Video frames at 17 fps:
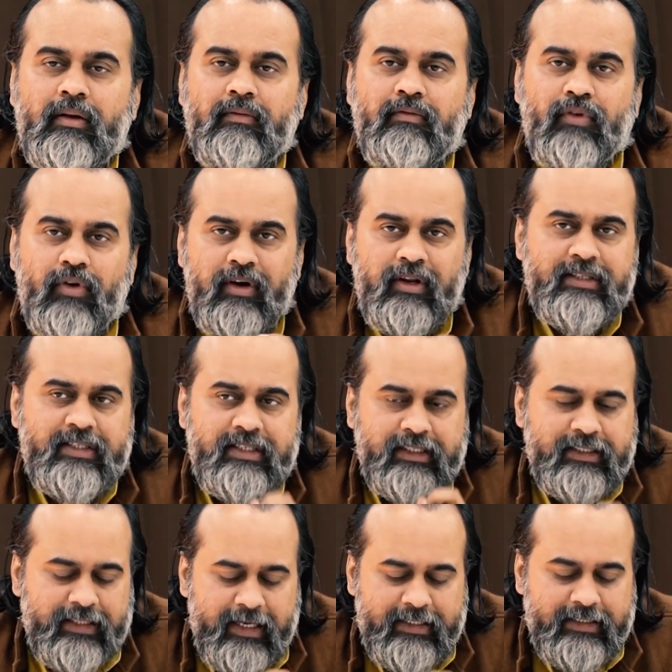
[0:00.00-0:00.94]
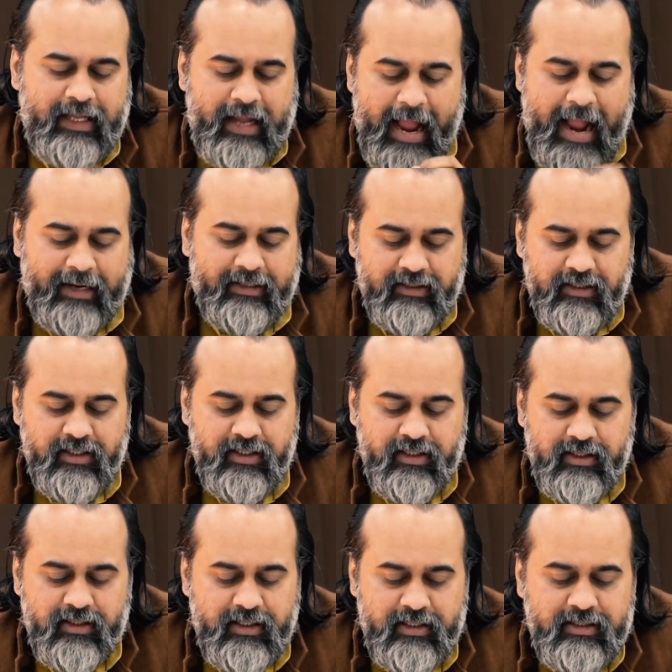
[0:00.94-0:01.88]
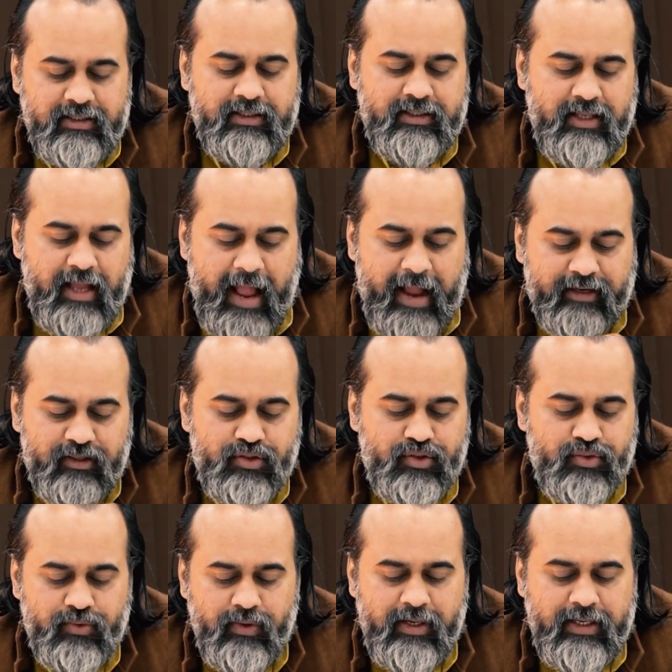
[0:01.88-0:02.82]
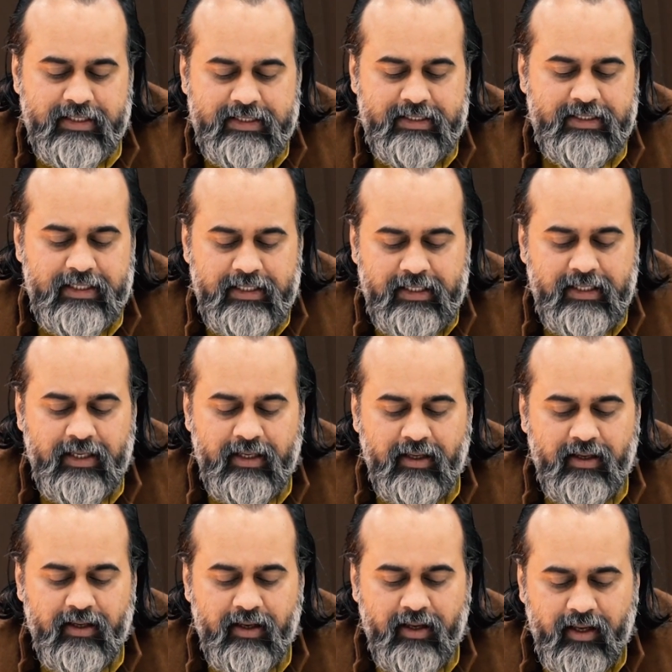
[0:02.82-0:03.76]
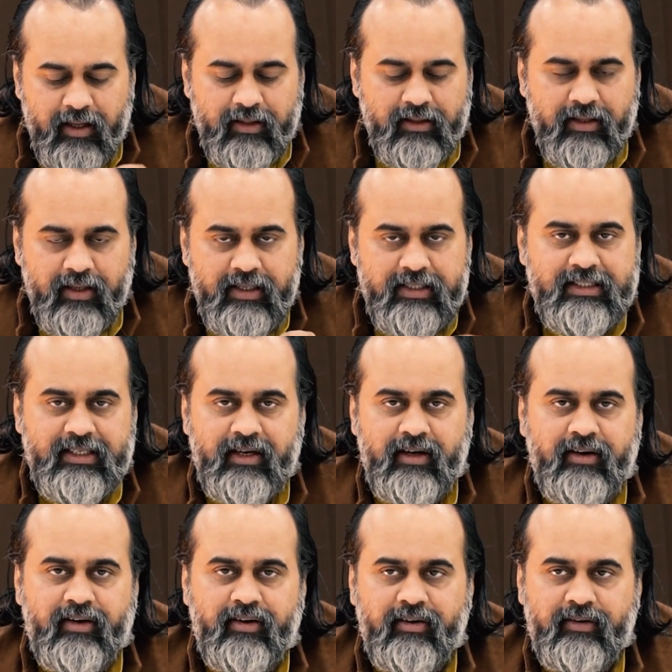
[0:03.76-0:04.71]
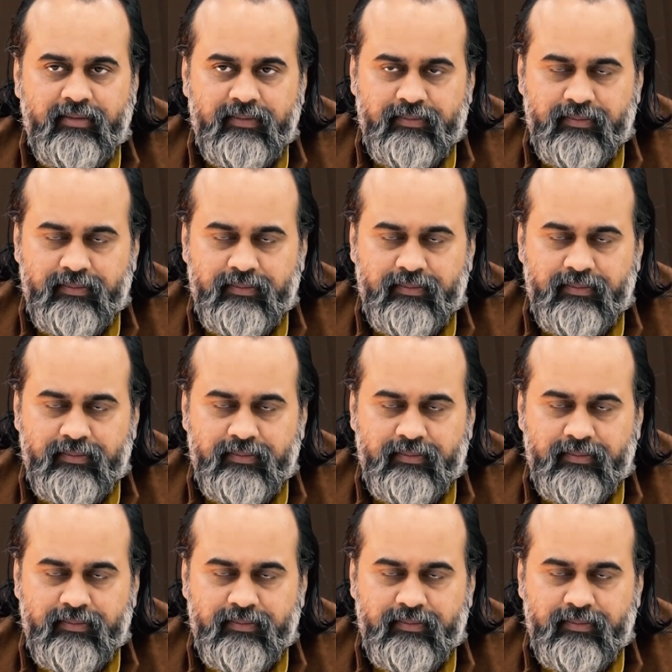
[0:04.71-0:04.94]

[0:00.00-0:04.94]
What is it that the actor is actually seeking in the result?